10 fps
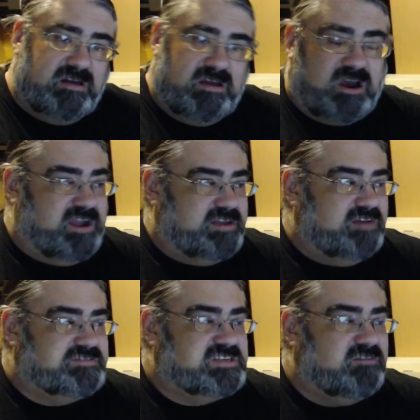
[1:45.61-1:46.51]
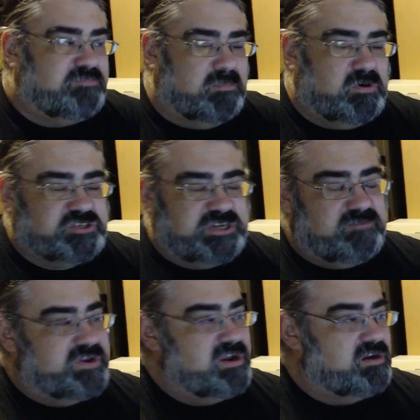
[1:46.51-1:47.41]
All right, enough self promotion.
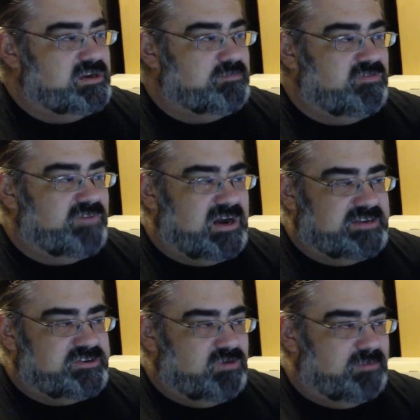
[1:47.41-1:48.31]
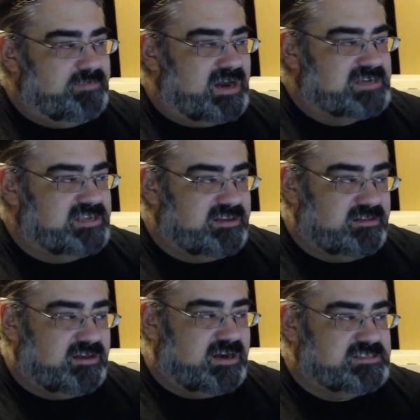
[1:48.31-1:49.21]
We are going to move on to unboxing
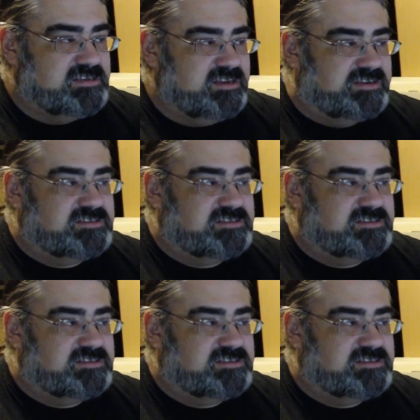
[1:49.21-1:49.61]
Lost Cities.